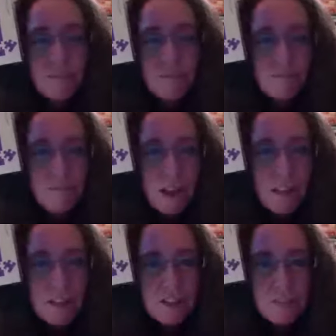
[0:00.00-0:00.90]

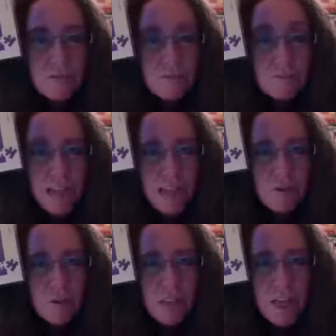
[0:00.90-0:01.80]
frankly, just kind of
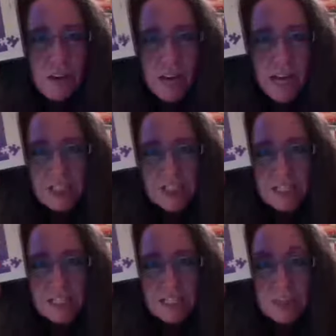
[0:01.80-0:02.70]
freaking out, and I just
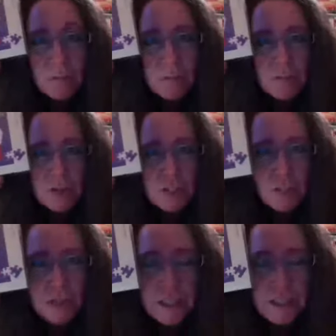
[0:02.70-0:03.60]
need a little puzzle to
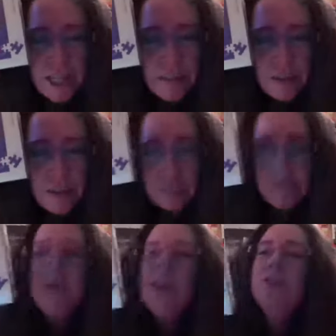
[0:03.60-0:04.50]
complete in 10 minutes.
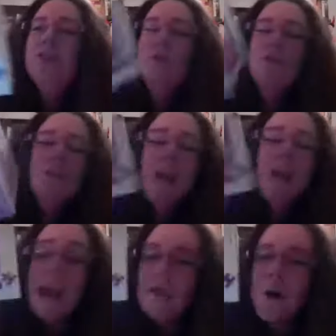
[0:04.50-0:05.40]
So this one I
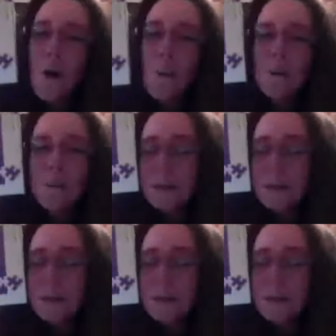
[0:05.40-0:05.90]
haven't opened, but,